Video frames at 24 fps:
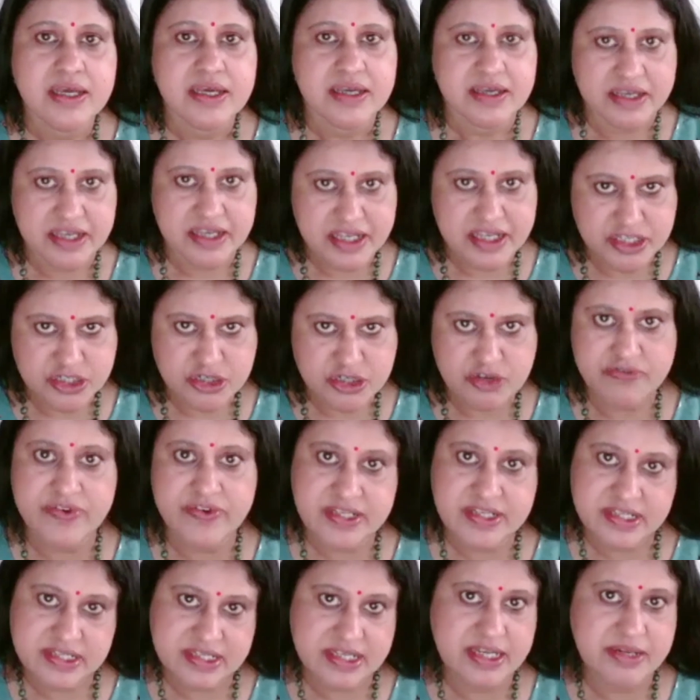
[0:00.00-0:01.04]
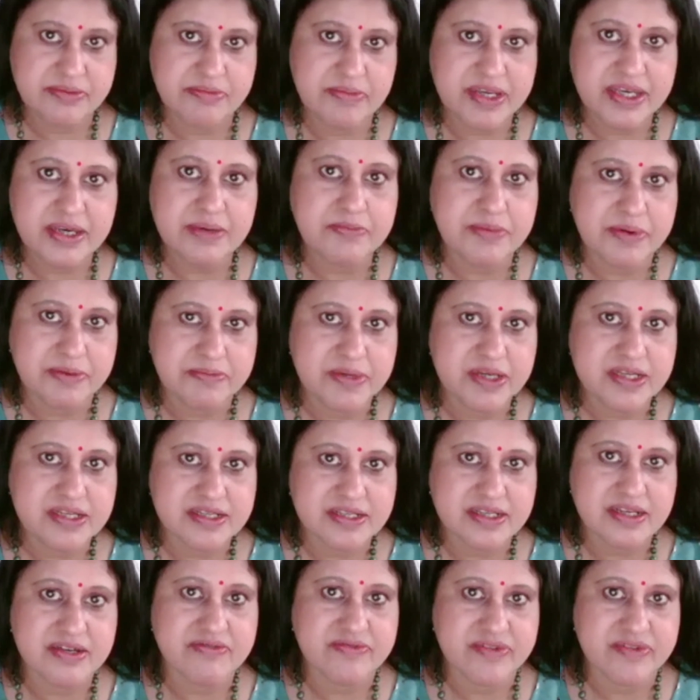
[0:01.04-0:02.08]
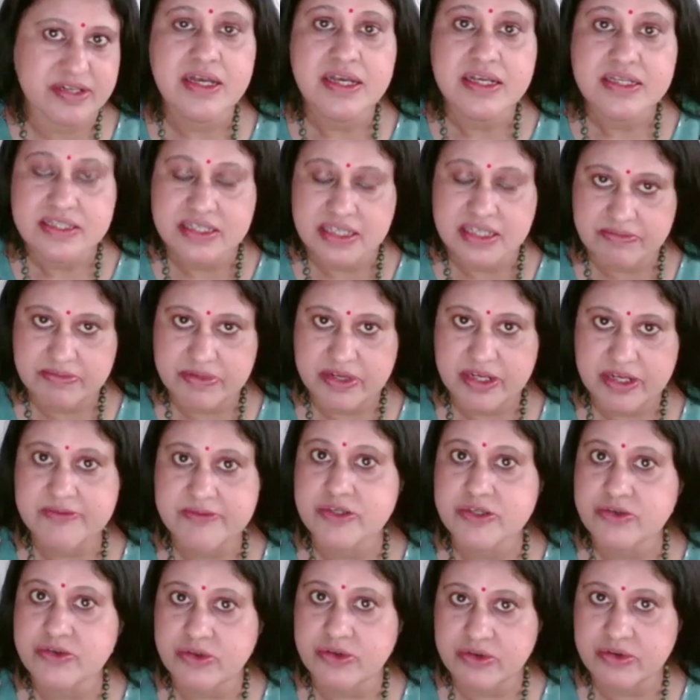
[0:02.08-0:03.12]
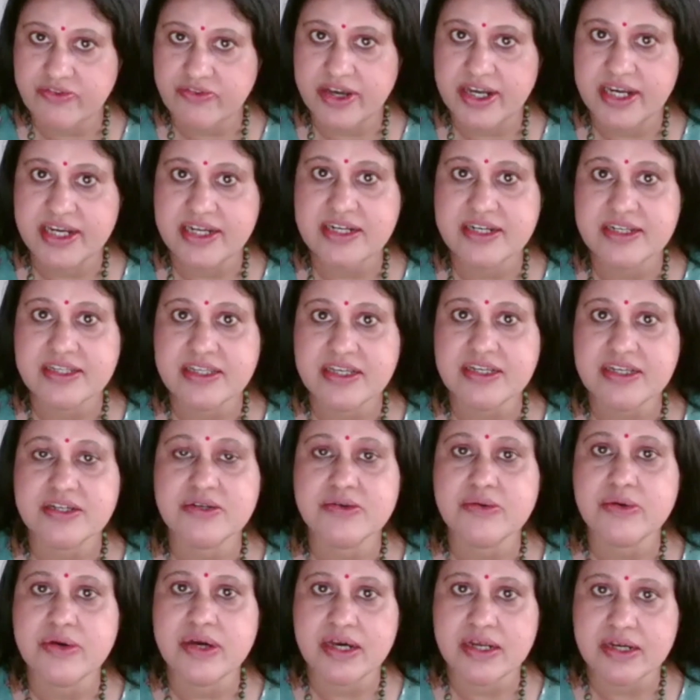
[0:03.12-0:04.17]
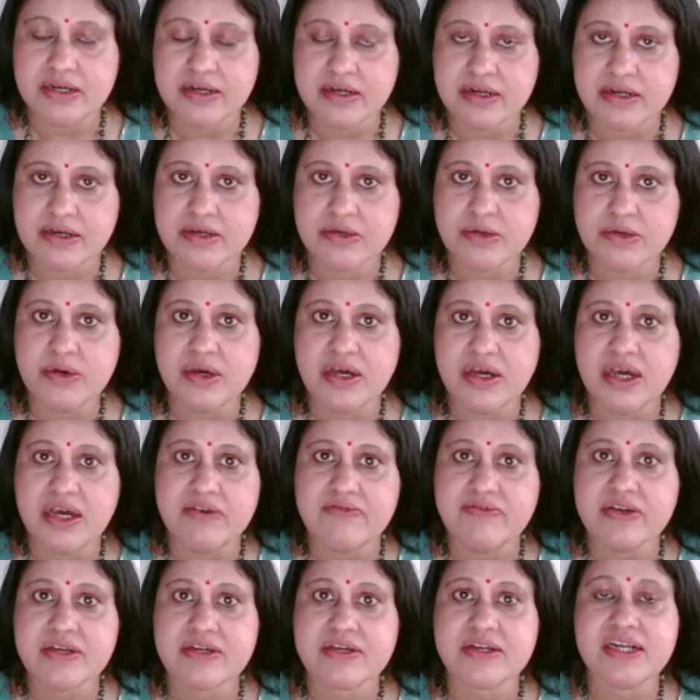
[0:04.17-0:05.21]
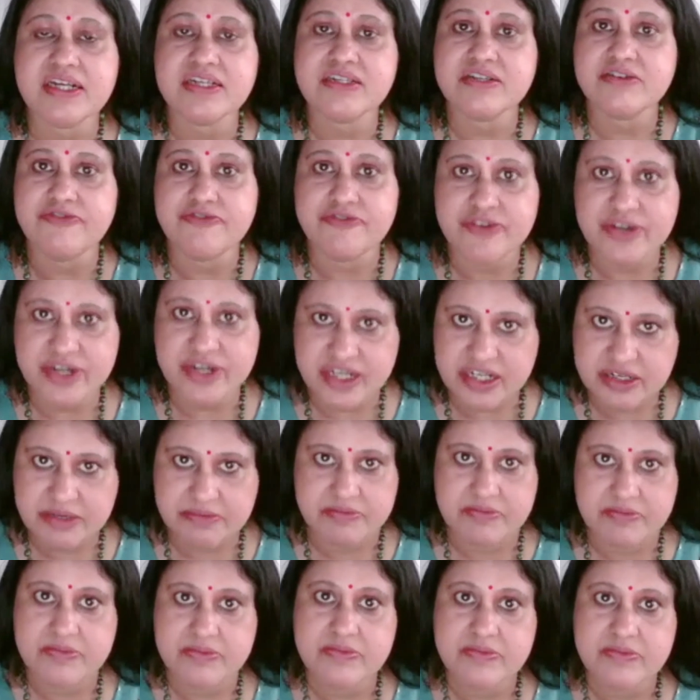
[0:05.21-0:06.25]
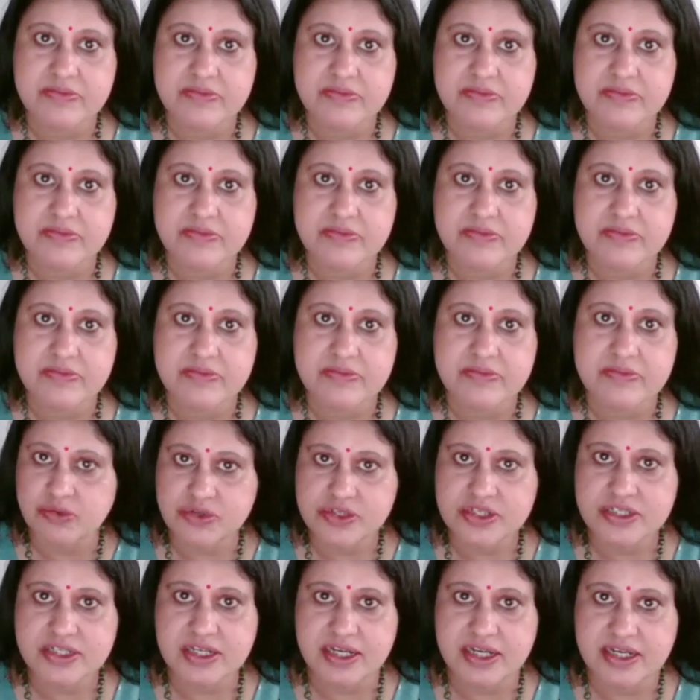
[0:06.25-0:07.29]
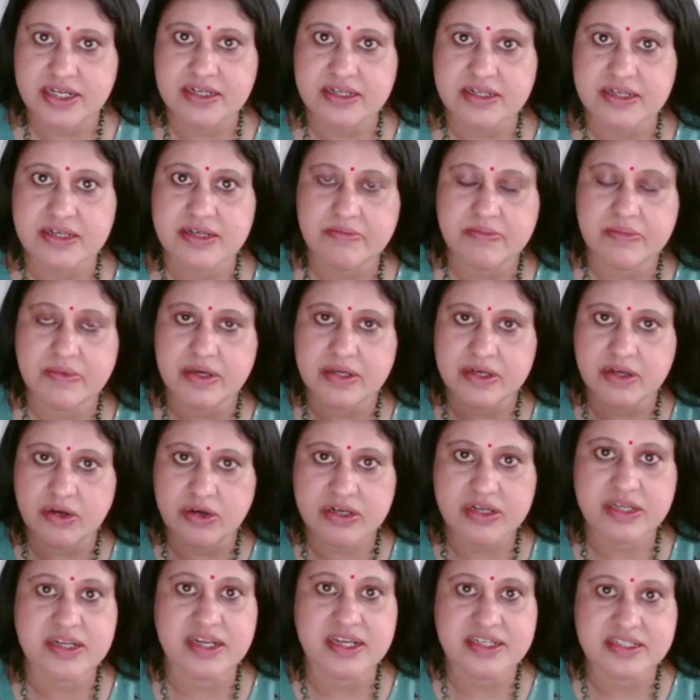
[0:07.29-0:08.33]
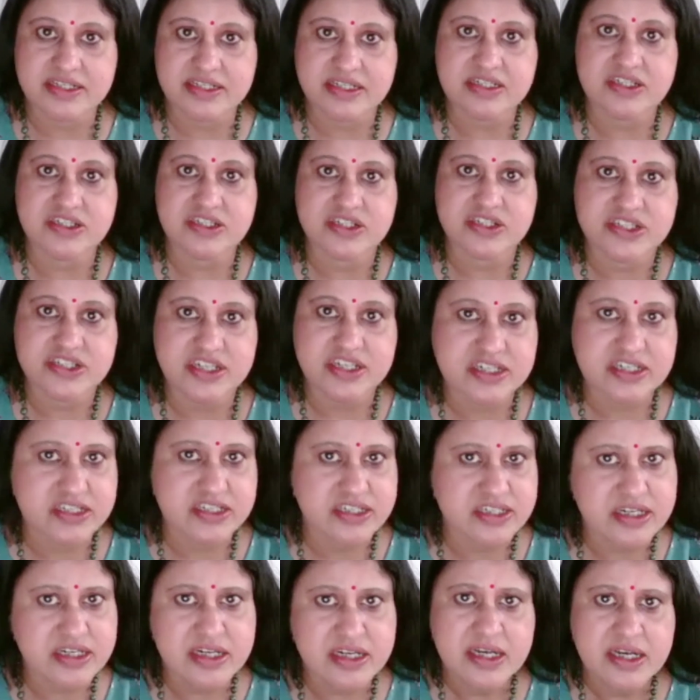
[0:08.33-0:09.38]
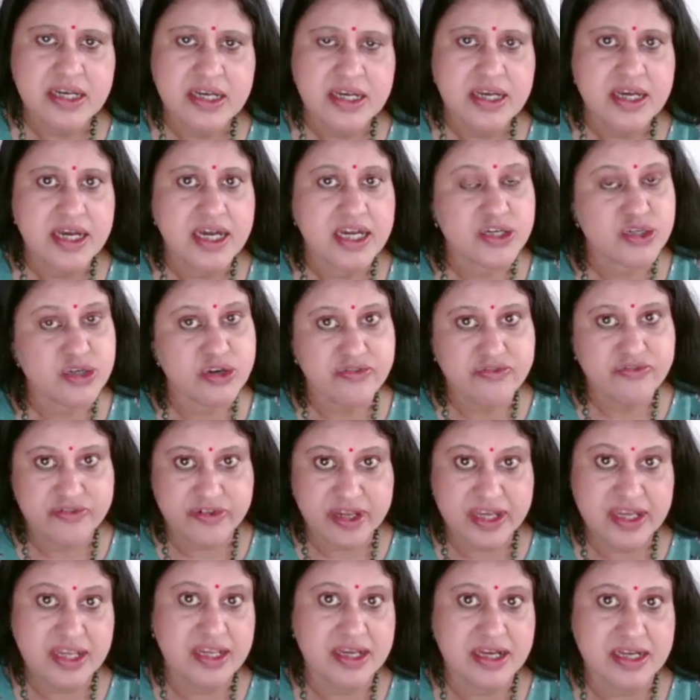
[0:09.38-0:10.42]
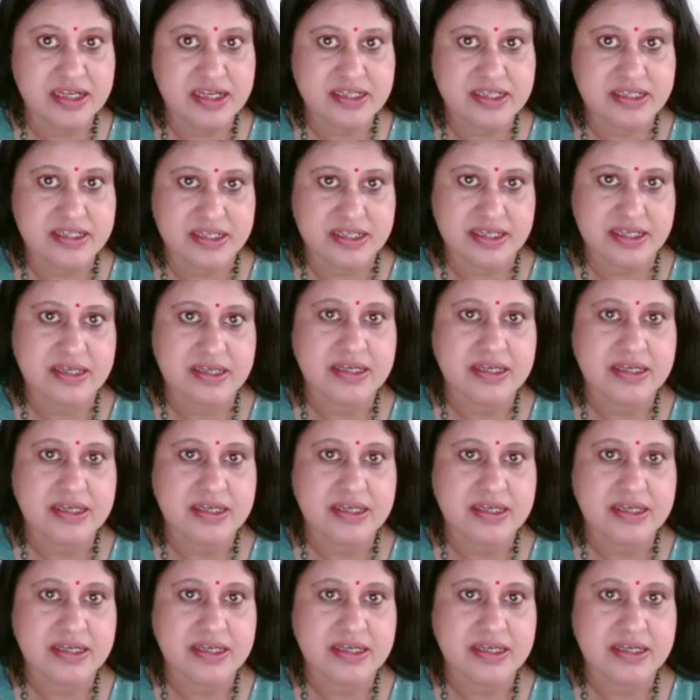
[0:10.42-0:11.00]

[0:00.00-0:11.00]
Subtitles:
Each of us can be a public servant. Sometimes you will find that you have a greater freedom when you are outside an organizational structure and you are freelancing.